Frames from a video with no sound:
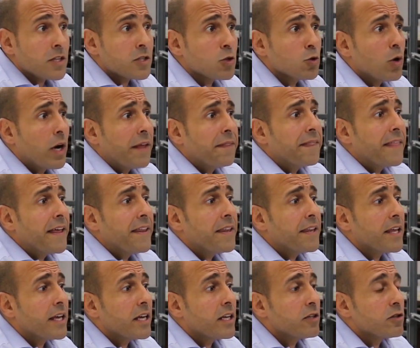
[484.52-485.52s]
So, and
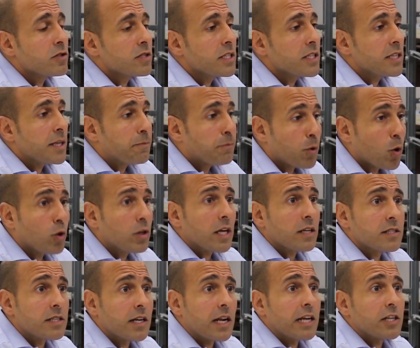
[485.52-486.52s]
then you see the
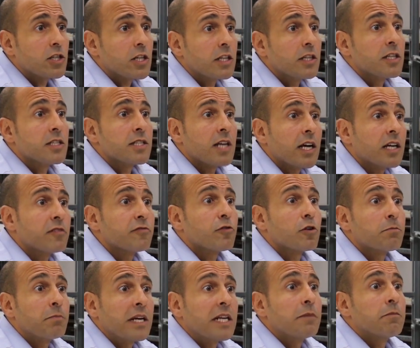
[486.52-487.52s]
products are actually designed
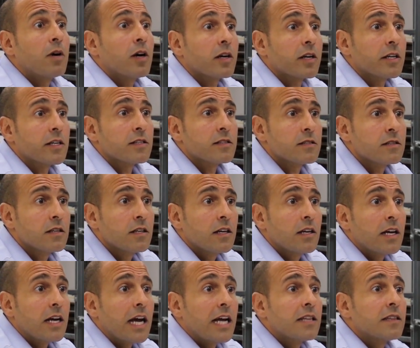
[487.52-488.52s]
for many markets.
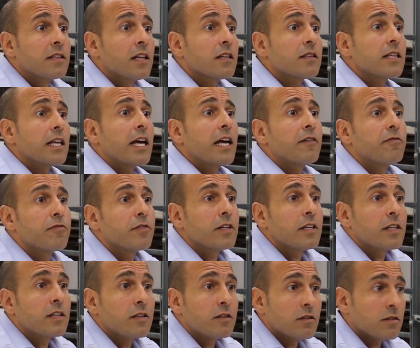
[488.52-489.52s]
And not
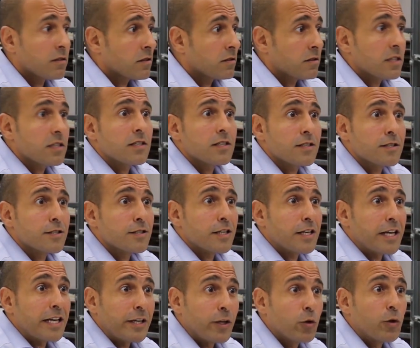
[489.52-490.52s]
this is
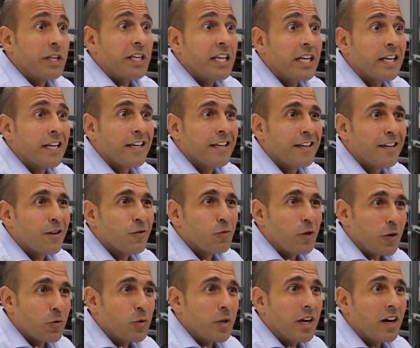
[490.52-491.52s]
unique
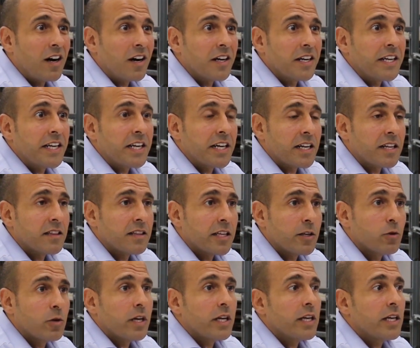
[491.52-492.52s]
where we are here in
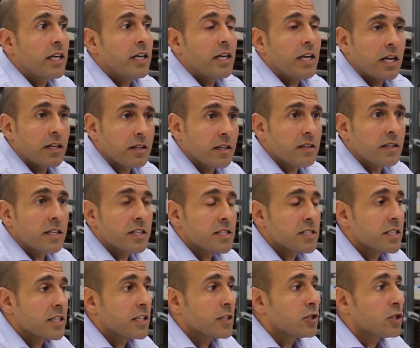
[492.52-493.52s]
the UAE and in
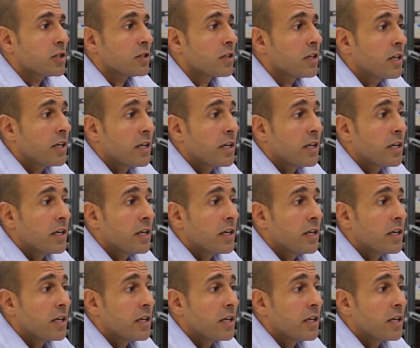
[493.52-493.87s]
this region.